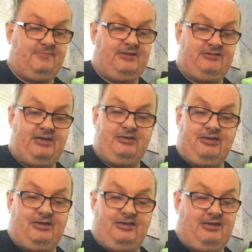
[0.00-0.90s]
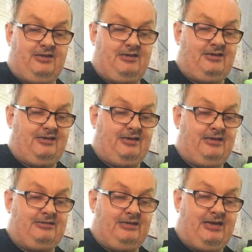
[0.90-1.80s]
He
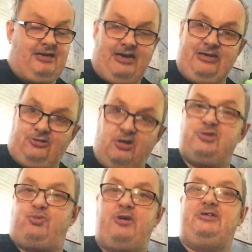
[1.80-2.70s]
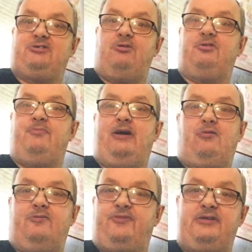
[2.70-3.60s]
knows what he's on
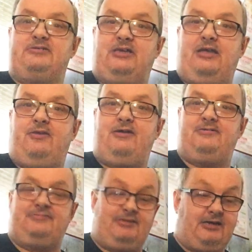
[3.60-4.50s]
about and things like that.